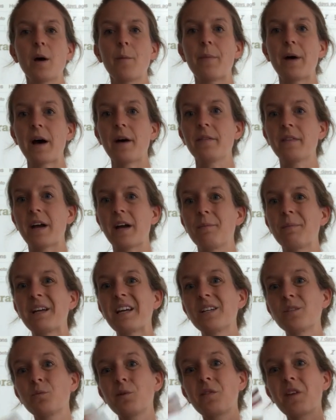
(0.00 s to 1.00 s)
about that
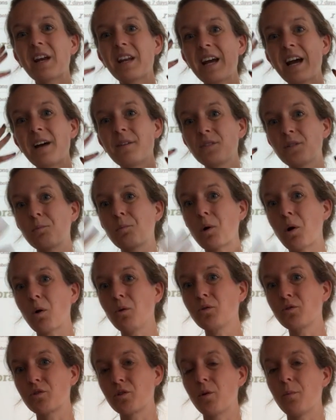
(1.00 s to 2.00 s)
because we've got to have some
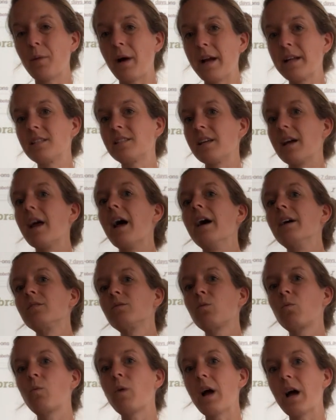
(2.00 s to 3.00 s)
cultural mindset
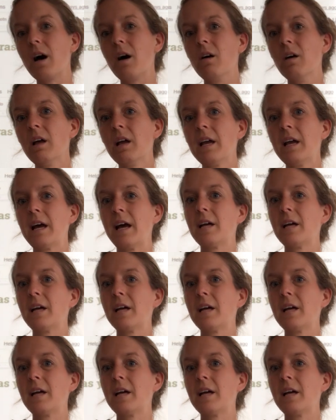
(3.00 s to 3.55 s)
as well